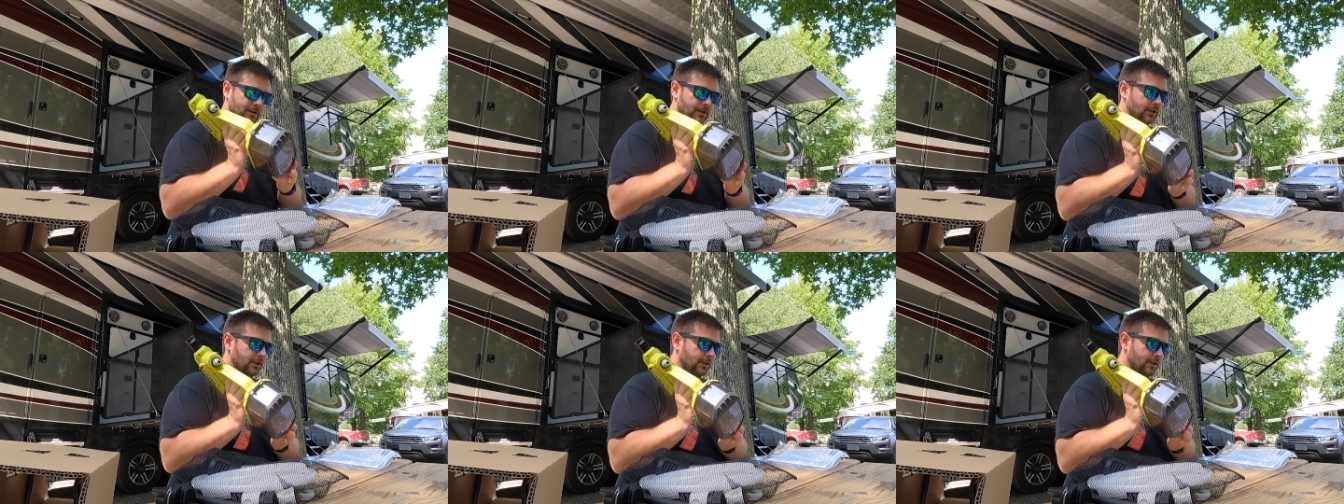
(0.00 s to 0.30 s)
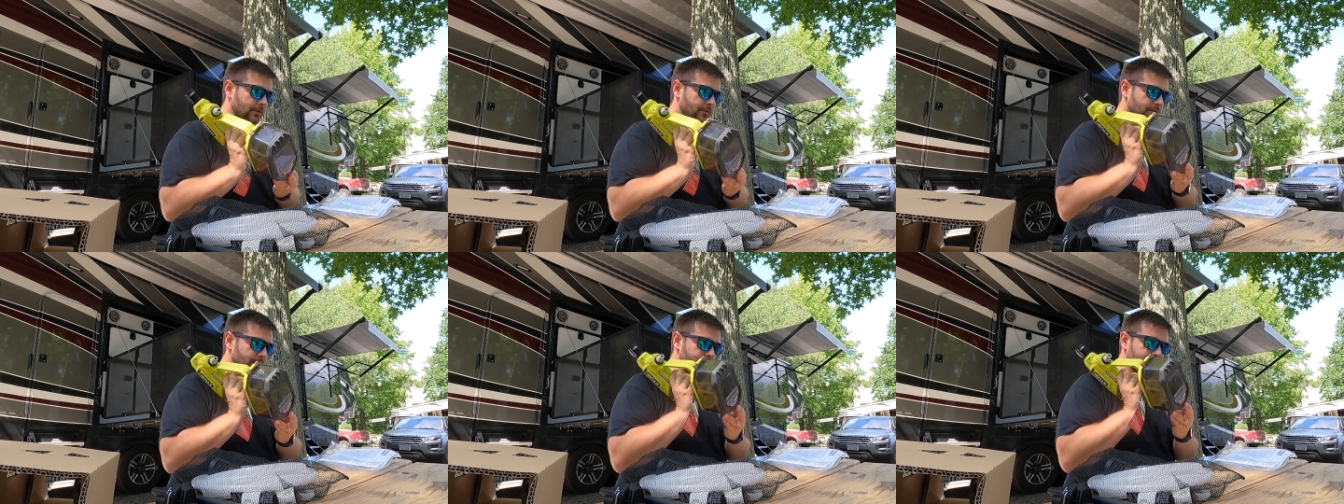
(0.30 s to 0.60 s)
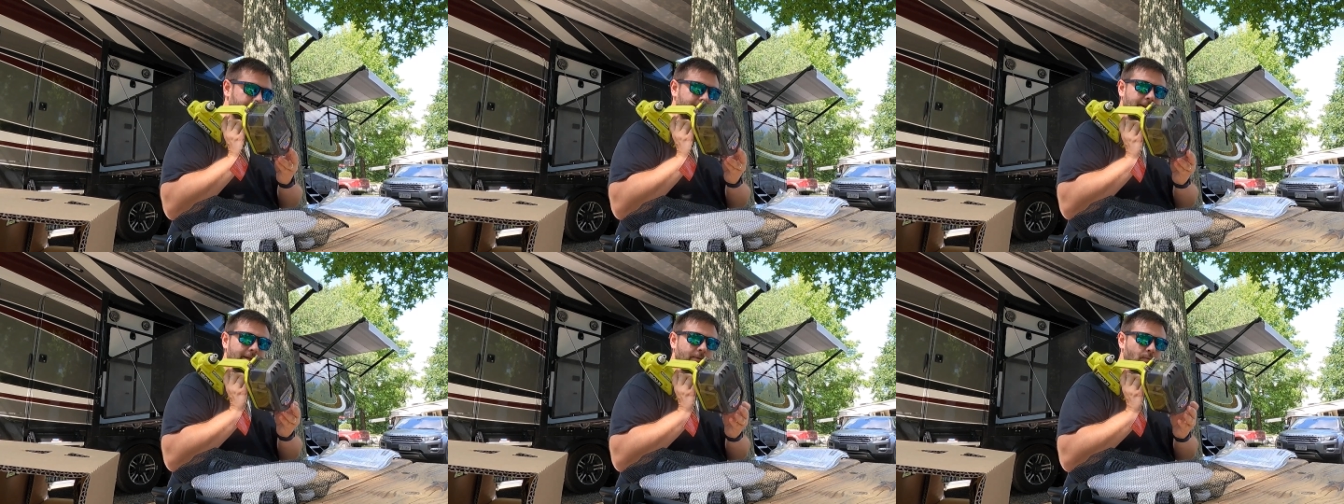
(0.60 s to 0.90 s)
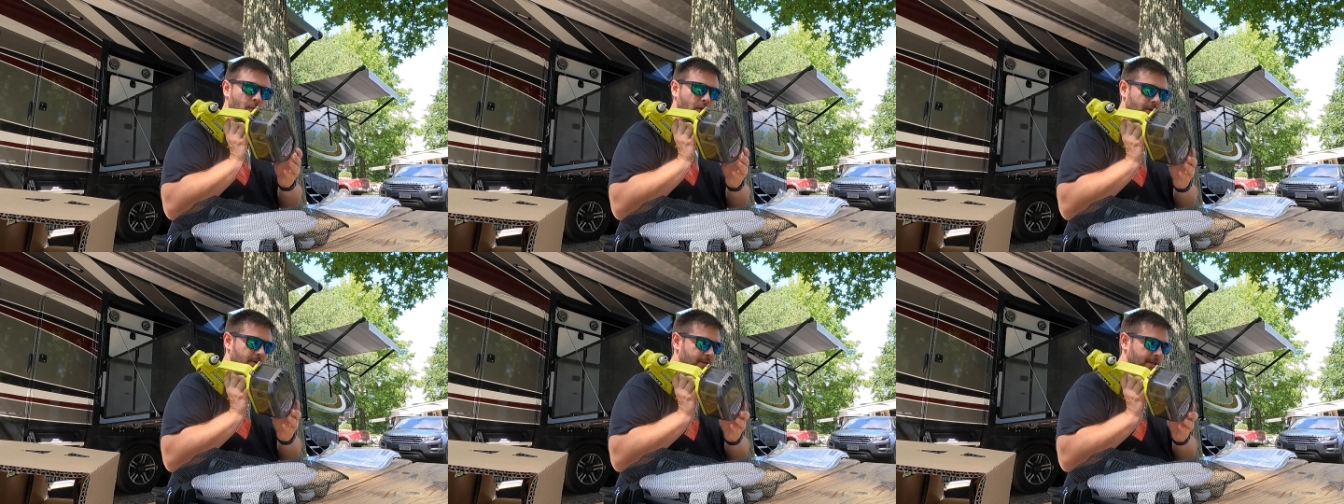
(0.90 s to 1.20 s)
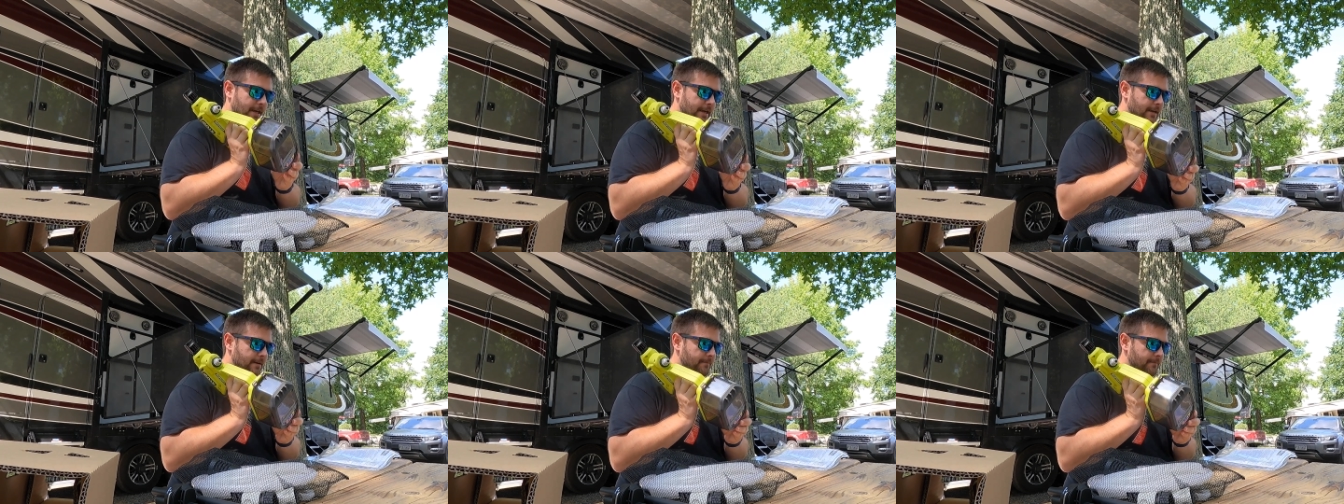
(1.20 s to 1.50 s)
closed like
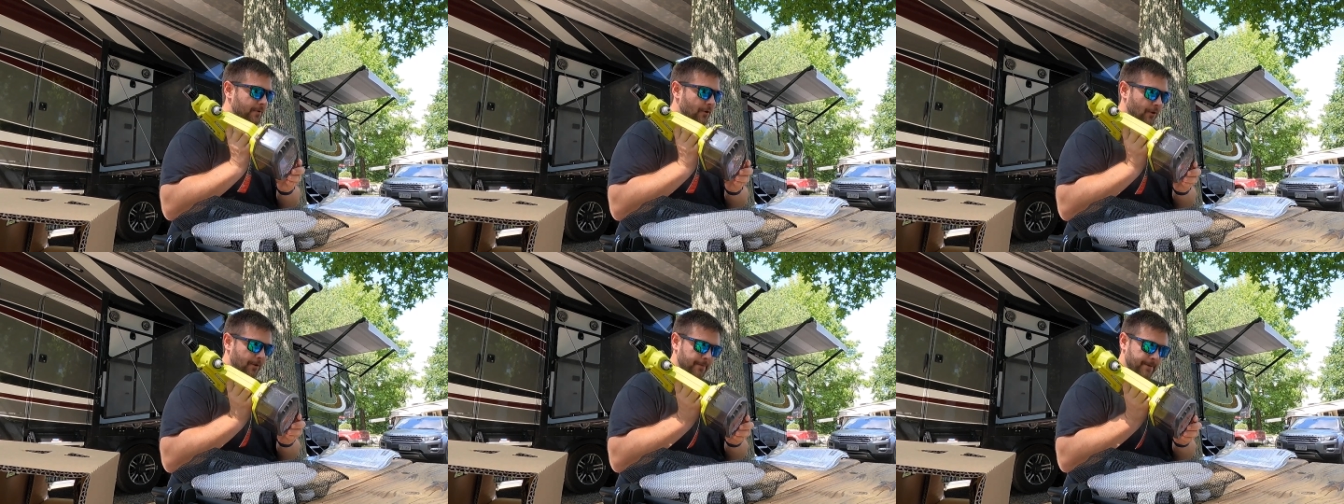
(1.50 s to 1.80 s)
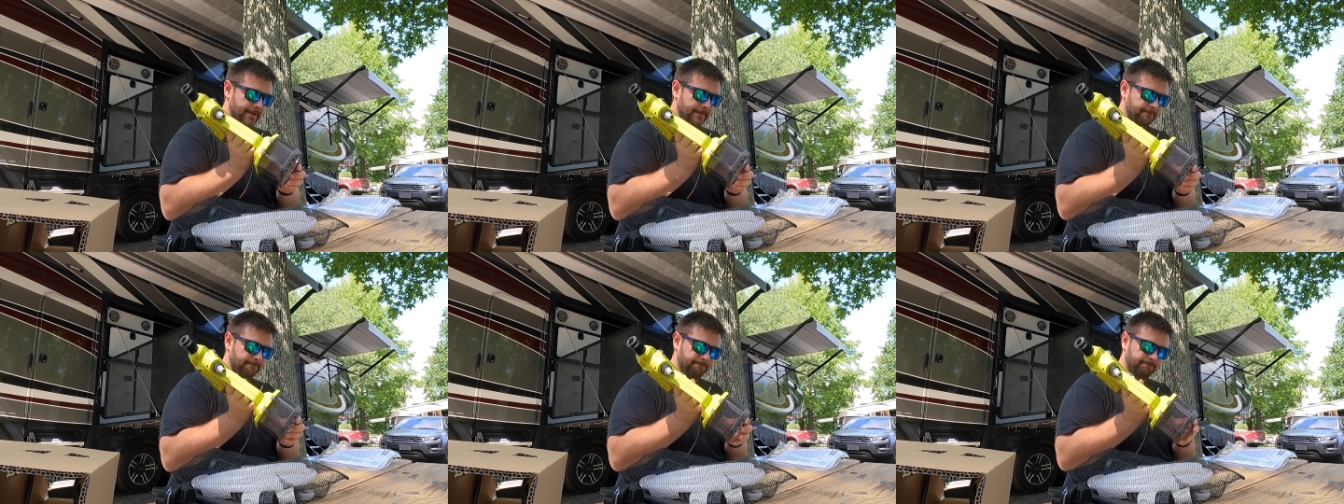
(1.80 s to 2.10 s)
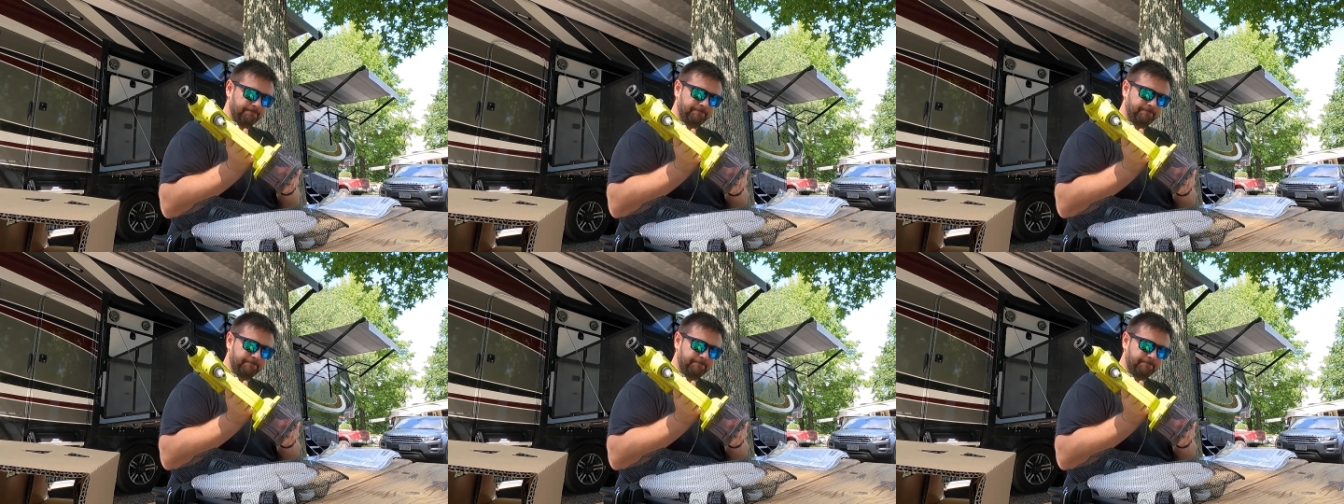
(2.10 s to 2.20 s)
watertight compartment